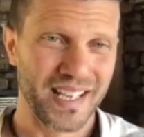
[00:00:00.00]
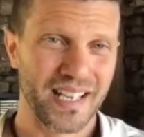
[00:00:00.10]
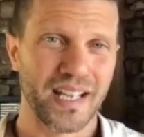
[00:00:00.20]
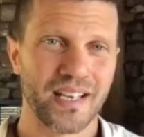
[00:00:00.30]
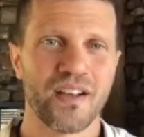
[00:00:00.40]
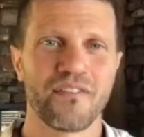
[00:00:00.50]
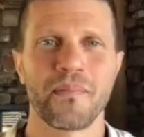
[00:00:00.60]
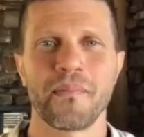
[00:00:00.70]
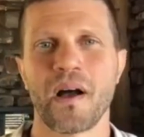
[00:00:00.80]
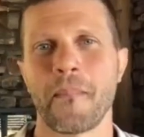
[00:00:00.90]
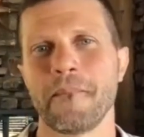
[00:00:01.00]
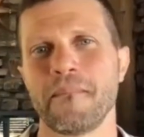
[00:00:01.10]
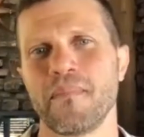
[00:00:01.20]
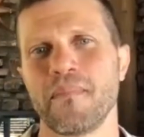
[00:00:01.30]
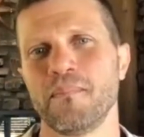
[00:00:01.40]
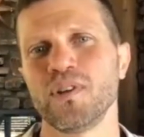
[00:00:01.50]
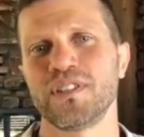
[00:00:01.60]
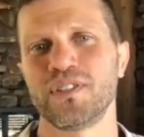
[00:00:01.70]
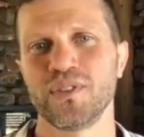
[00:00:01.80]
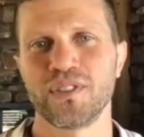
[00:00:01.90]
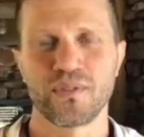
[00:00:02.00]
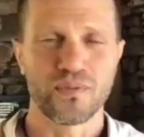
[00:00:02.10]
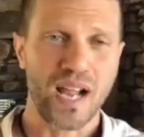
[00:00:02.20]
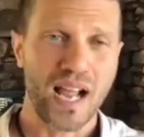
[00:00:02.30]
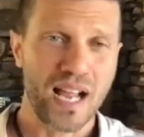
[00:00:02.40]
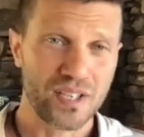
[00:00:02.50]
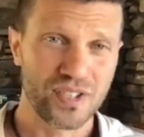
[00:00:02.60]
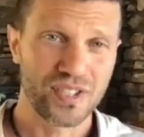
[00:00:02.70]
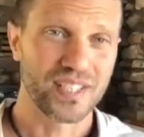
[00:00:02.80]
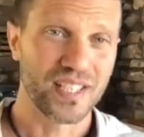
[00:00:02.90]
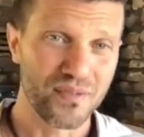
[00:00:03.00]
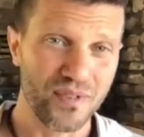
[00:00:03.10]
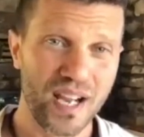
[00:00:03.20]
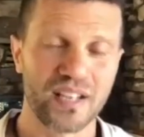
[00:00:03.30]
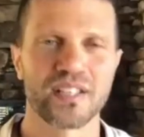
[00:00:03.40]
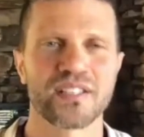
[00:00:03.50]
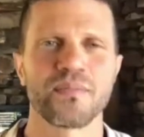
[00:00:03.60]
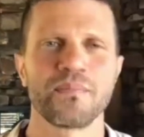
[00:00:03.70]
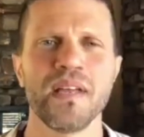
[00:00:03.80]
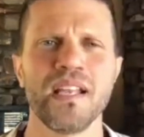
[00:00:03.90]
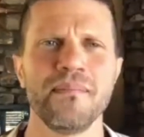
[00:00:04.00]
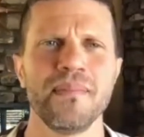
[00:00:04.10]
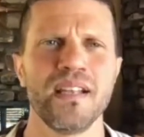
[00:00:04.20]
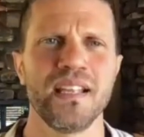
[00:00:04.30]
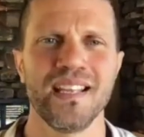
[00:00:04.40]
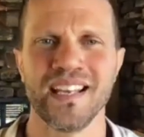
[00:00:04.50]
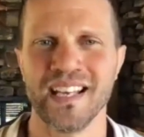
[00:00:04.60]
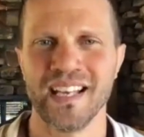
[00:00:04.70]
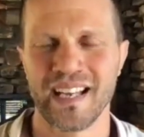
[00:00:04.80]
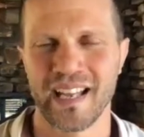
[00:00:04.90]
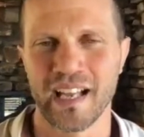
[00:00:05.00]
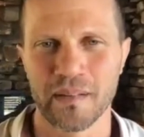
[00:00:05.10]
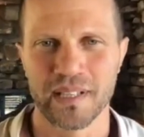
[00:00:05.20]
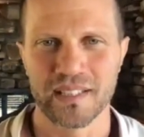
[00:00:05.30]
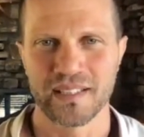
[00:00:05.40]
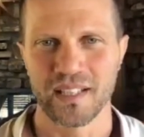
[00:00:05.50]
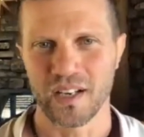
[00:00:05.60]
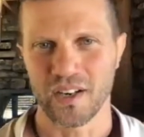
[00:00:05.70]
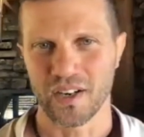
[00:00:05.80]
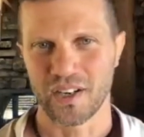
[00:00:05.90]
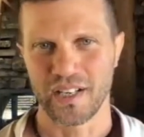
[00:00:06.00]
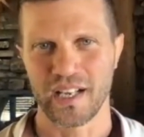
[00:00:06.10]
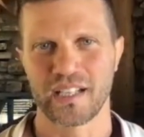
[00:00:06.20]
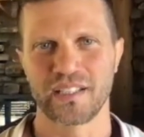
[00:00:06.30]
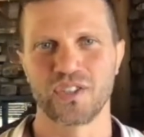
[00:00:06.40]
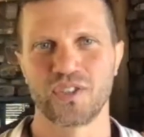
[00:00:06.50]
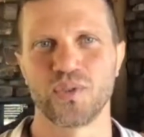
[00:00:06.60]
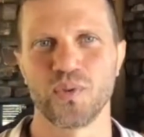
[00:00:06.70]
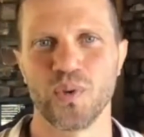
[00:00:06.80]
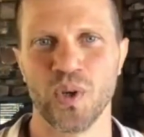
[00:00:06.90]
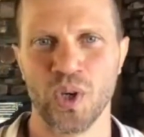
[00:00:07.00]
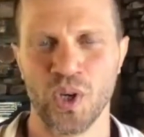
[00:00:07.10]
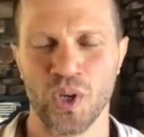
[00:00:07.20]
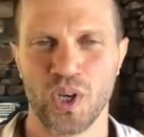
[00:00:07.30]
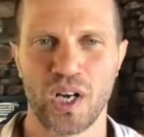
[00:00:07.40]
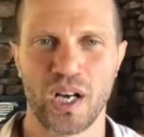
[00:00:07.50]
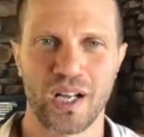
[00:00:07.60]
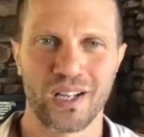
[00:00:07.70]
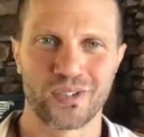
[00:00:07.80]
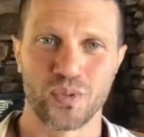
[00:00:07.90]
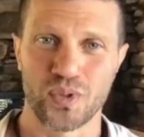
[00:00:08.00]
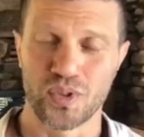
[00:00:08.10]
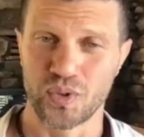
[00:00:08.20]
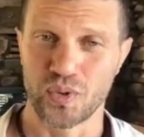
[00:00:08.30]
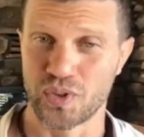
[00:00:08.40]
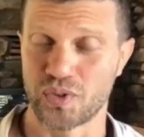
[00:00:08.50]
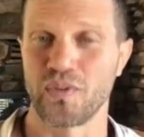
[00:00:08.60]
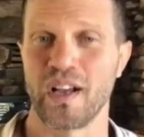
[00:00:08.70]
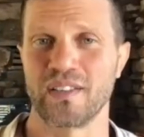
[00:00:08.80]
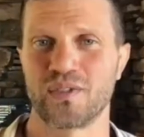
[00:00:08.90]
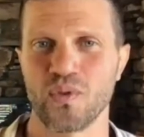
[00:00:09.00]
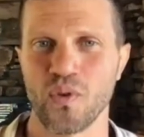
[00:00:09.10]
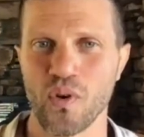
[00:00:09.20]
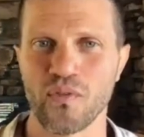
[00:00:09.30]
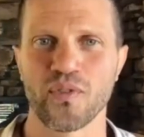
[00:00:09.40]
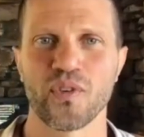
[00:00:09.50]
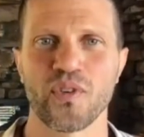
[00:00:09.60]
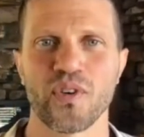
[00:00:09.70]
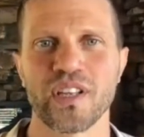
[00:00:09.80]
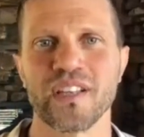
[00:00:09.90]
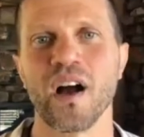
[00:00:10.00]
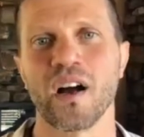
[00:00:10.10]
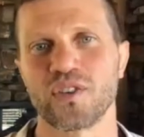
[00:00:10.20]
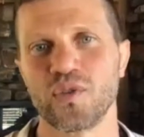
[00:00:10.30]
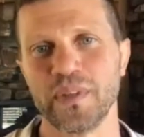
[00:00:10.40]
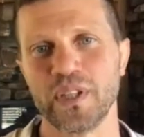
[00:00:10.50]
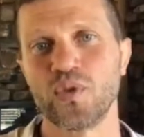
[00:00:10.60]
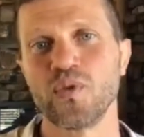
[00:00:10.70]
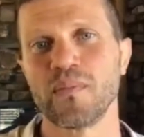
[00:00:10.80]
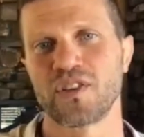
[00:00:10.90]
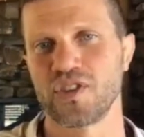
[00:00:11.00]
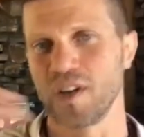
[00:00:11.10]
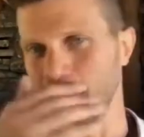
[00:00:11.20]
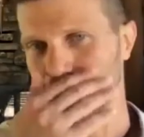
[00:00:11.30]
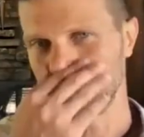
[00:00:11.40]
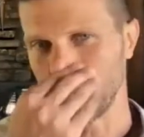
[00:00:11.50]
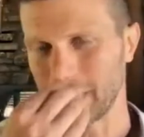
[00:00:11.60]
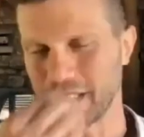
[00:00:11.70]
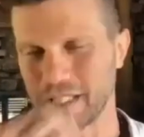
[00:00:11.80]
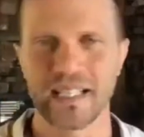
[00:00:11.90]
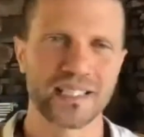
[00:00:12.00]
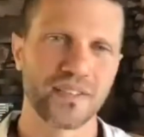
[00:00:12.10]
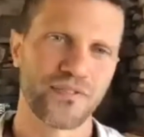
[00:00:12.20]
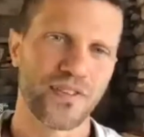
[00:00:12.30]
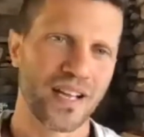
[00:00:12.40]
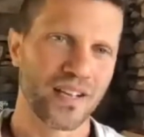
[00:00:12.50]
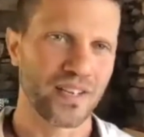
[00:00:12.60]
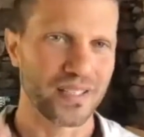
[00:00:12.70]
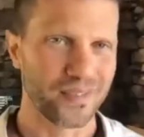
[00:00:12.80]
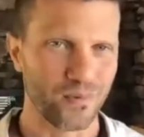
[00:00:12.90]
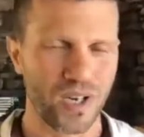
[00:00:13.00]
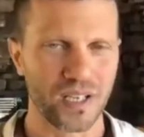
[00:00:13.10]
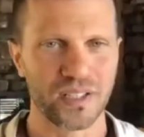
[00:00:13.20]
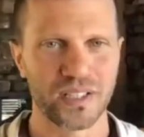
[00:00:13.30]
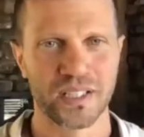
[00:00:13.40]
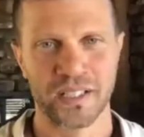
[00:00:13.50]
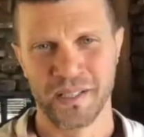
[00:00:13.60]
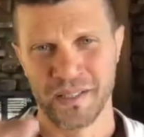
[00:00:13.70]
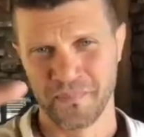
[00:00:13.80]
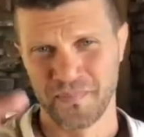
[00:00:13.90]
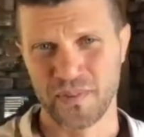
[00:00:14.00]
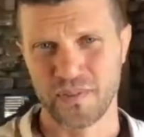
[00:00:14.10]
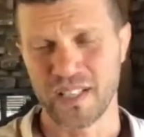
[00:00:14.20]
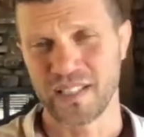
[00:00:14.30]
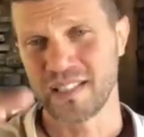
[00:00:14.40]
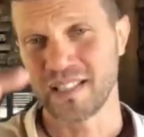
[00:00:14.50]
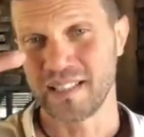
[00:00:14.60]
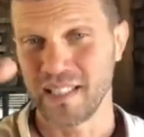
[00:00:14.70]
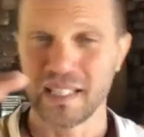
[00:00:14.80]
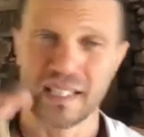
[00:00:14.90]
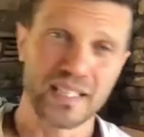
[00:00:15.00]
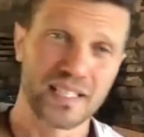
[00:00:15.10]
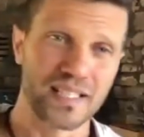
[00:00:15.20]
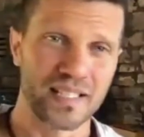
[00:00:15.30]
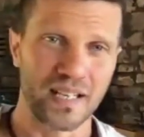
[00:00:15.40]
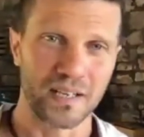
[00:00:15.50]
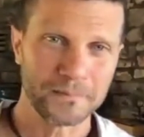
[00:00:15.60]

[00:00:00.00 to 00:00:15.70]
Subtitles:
And you have a multitude rash, skin rash. There's many, many ailments that are connected to stress, to over yang, to be too much yang. So we can take the fire and the water to say this is yin and this is yang.